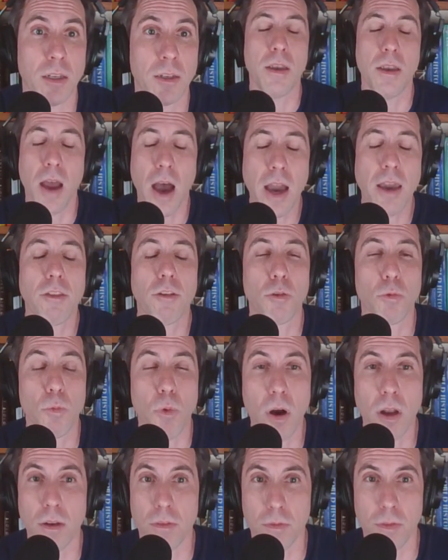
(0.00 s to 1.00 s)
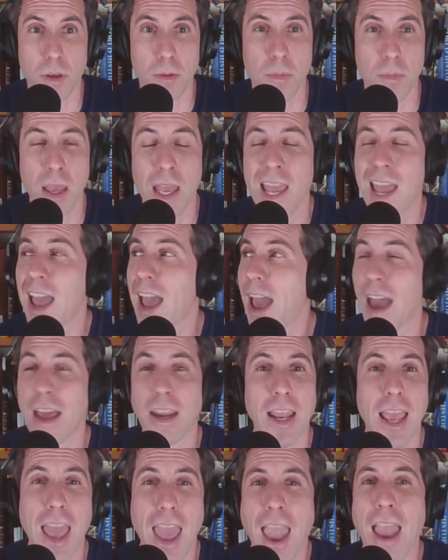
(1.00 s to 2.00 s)
Neither one of them had
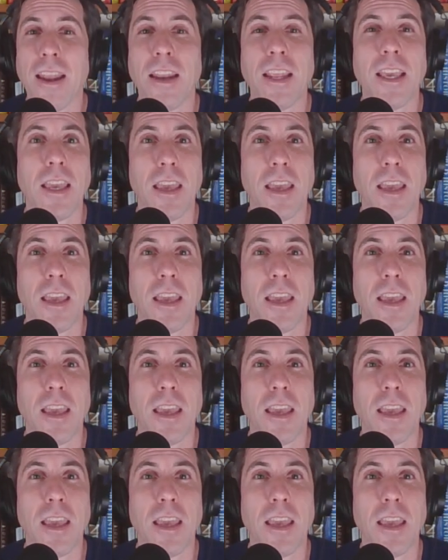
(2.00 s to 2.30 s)
any